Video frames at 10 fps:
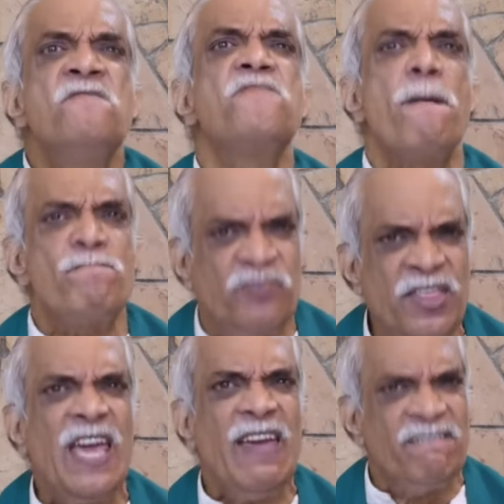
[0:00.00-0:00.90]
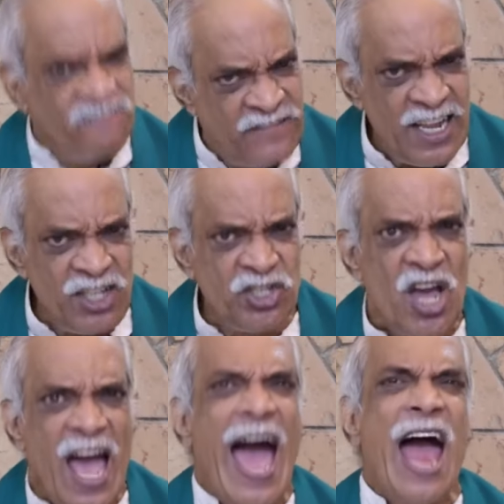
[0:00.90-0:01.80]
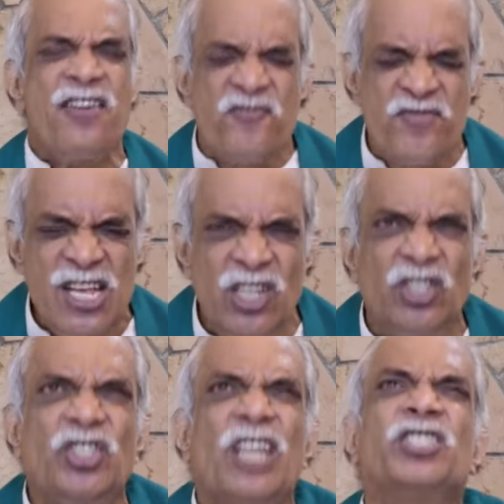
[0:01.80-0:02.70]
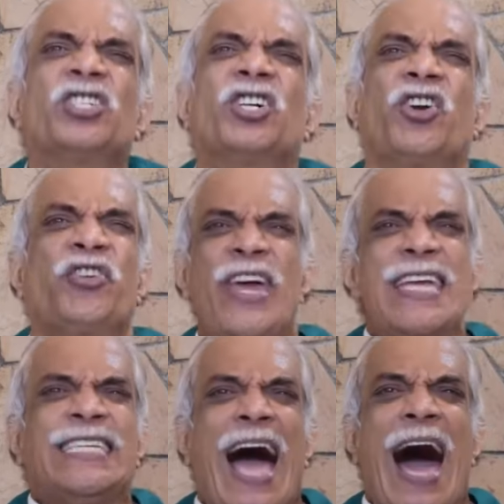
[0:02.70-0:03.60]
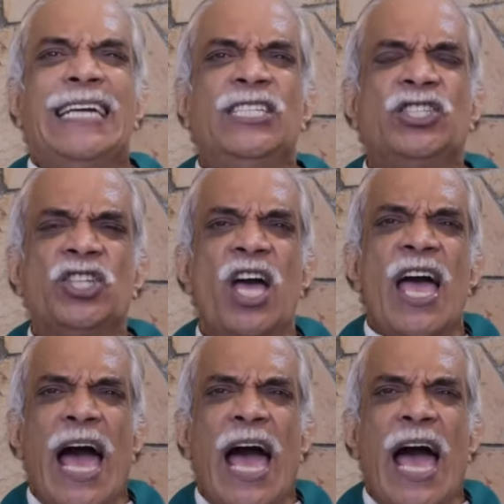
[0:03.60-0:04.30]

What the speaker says: from their village had reached such great heights,